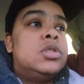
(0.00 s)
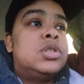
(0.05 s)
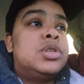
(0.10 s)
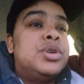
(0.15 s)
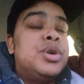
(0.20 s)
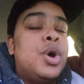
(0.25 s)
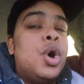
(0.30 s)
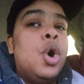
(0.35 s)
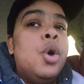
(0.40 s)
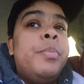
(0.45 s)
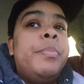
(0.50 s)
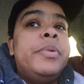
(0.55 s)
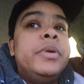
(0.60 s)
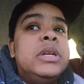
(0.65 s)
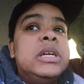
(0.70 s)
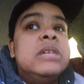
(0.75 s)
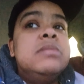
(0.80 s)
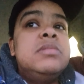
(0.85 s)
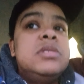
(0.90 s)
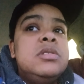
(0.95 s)
to
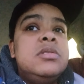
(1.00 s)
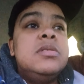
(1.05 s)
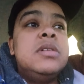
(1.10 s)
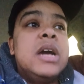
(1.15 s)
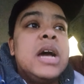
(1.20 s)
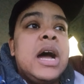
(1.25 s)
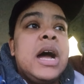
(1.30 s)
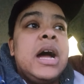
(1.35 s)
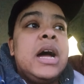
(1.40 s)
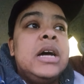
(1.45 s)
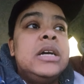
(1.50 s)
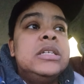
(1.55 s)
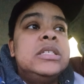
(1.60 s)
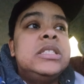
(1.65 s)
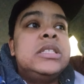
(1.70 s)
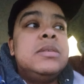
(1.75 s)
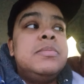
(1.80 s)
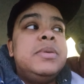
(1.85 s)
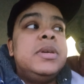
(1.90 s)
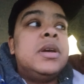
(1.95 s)
open up to you guys
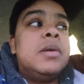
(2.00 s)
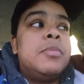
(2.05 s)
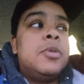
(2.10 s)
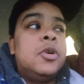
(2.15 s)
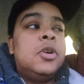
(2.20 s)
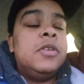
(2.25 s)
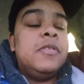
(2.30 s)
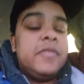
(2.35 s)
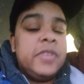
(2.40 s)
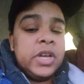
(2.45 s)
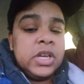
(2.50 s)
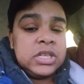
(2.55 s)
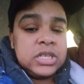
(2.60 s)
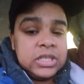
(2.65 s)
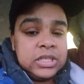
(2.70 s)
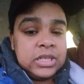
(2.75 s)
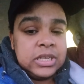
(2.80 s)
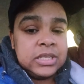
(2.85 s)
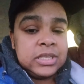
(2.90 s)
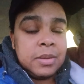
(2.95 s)
to be a
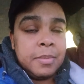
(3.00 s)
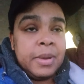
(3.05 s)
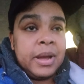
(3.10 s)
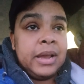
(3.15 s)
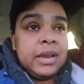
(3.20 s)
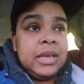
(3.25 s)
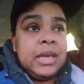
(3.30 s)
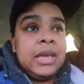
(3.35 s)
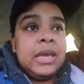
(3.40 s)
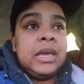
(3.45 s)
motivation to somebody.